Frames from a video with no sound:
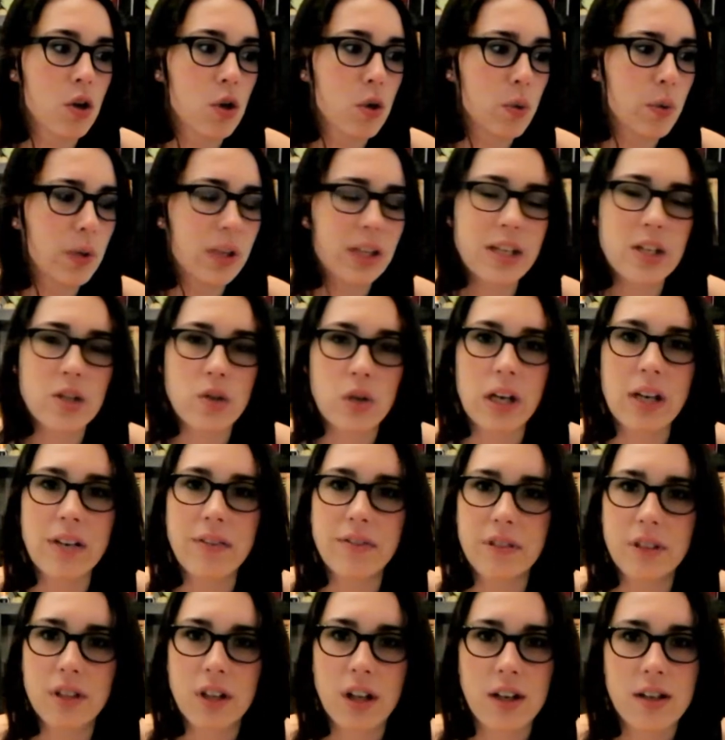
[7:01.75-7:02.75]
really try
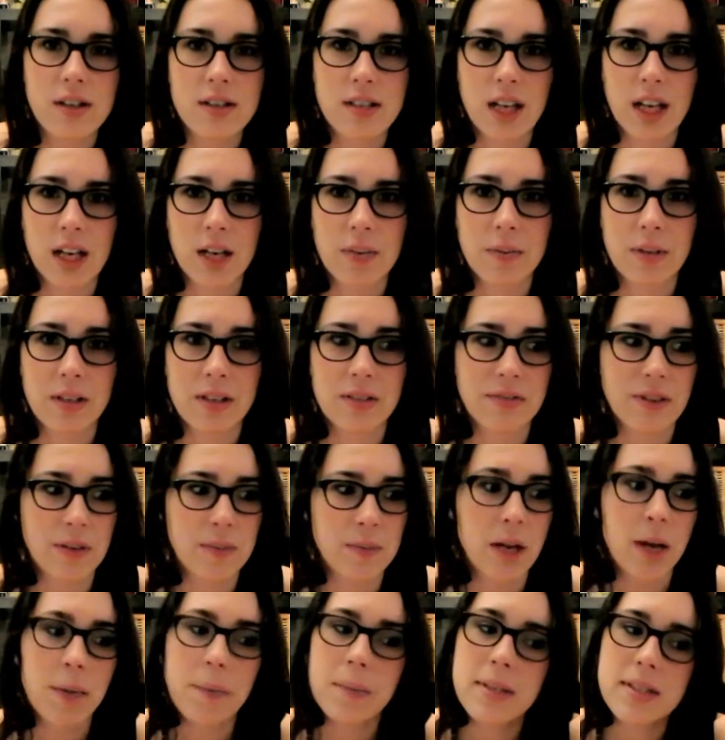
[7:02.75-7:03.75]
for a long time. If I'm
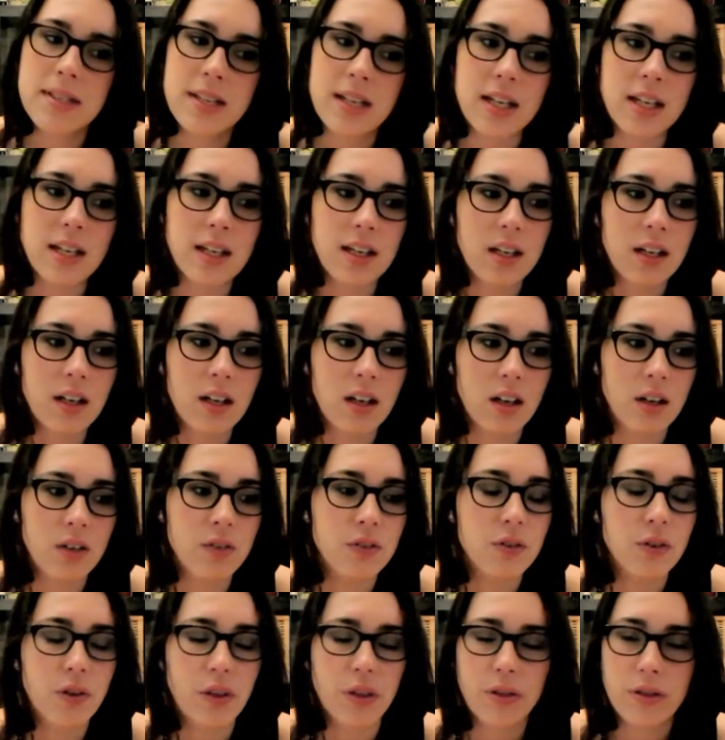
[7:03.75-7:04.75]
not mistaken,
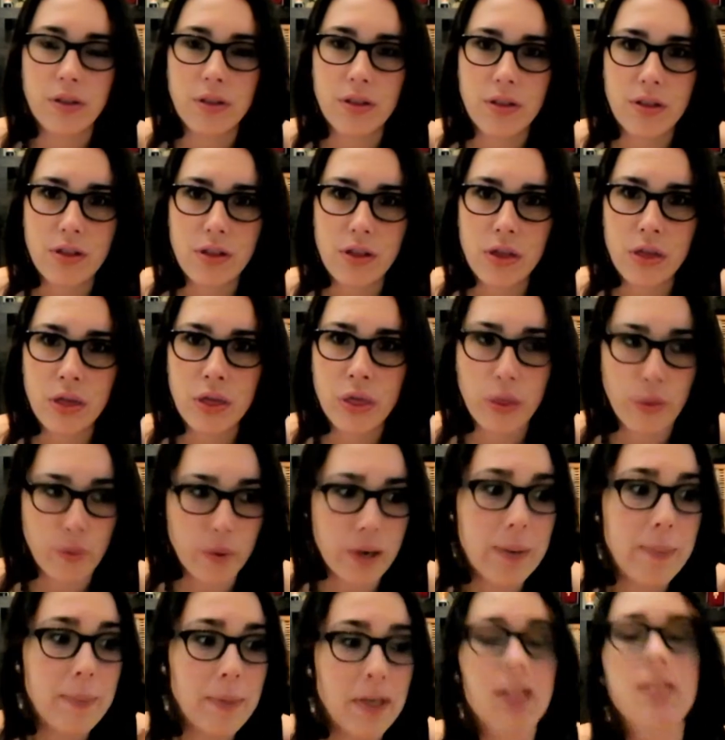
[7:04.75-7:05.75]
under
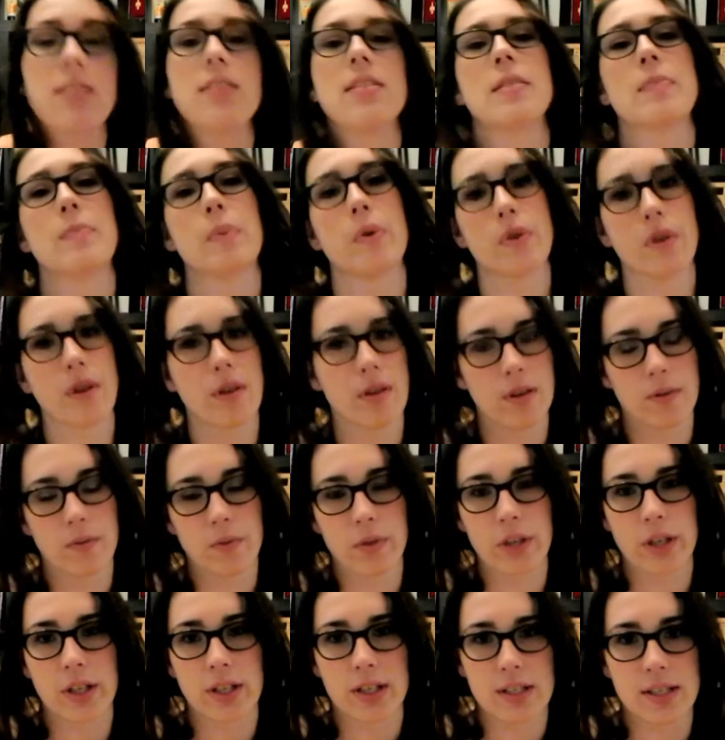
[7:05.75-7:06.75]
3 months both of them
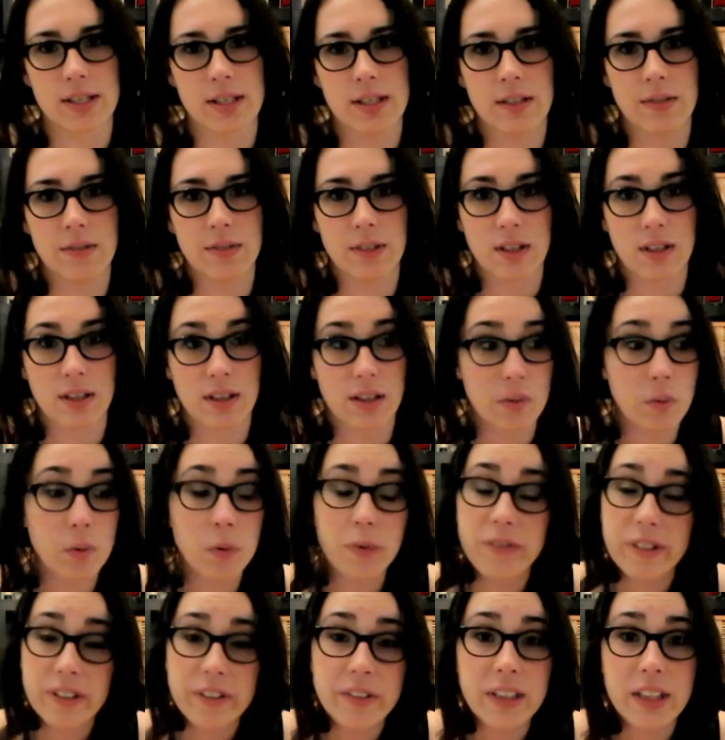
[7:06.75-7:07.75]
were conceived, and they were
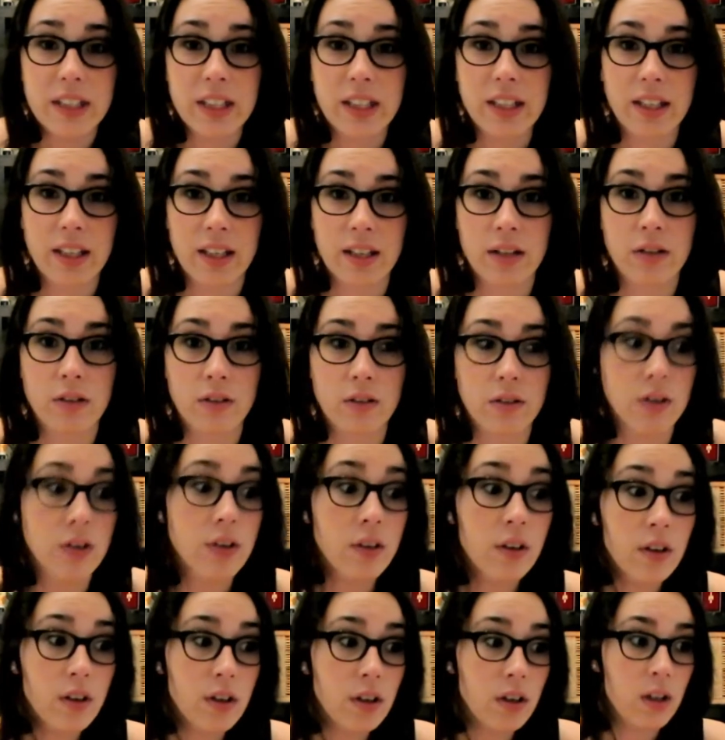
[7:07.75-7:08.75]
very lucky, and
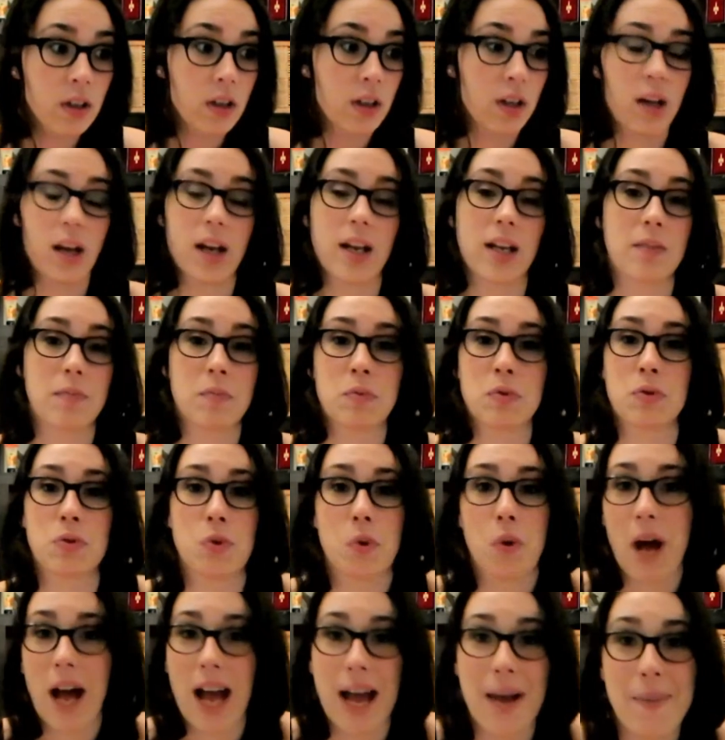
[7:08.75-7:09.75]
I am
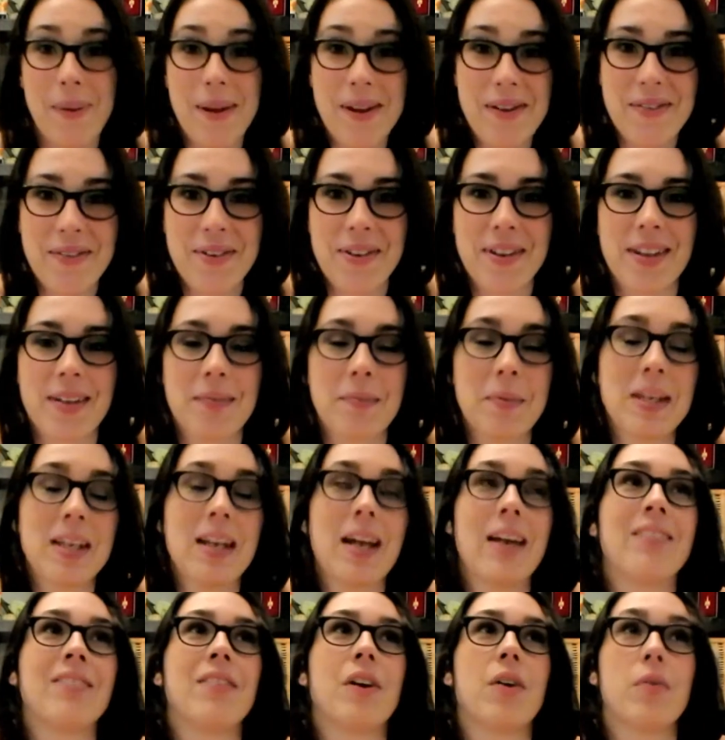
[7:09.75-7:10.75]
so happy for them, and
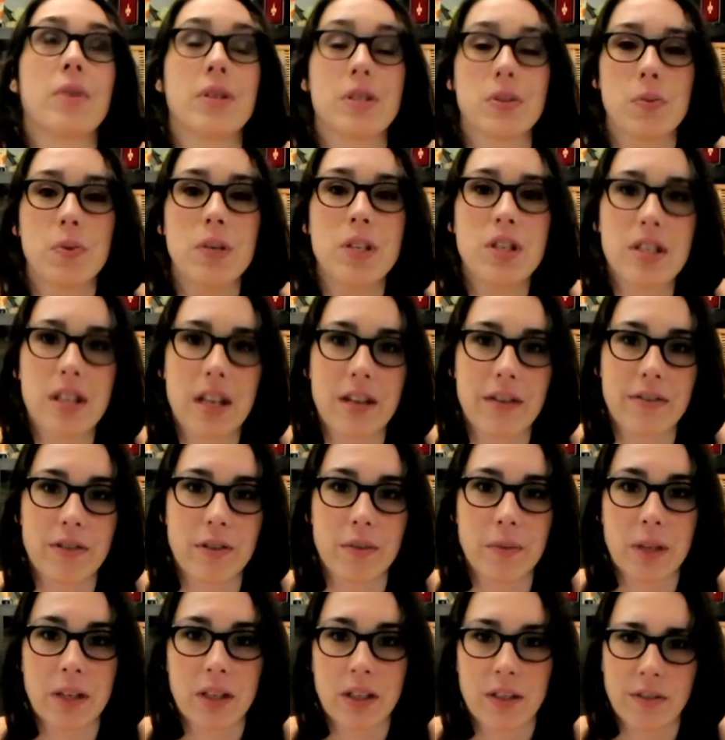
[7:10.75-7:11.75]
I've always wished that for
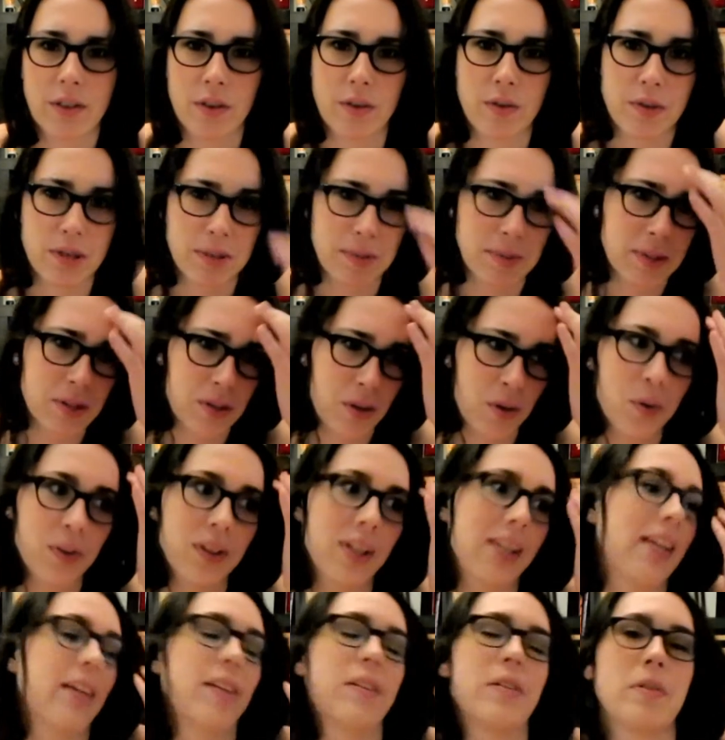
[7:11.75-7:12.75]
me, and I've always been told
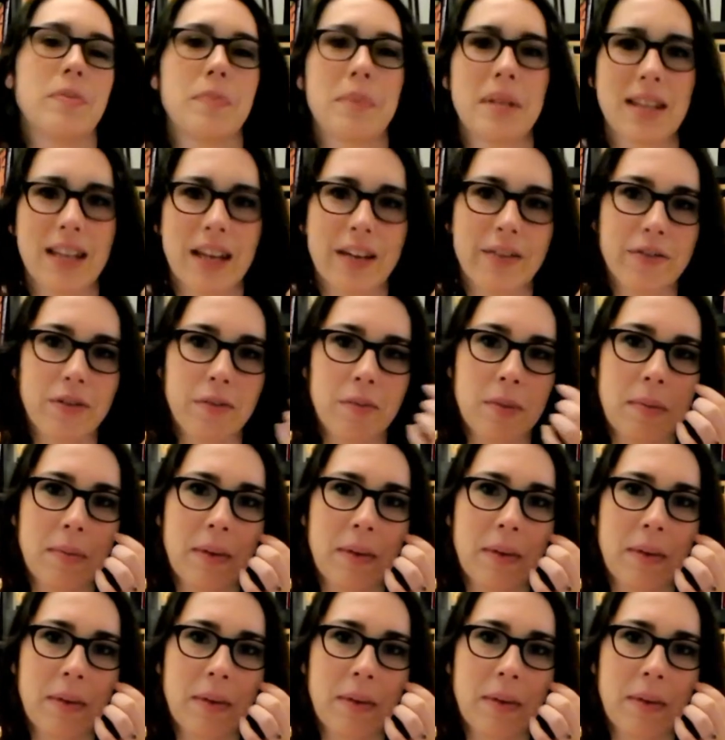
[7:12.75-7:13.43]
that it would be that for me.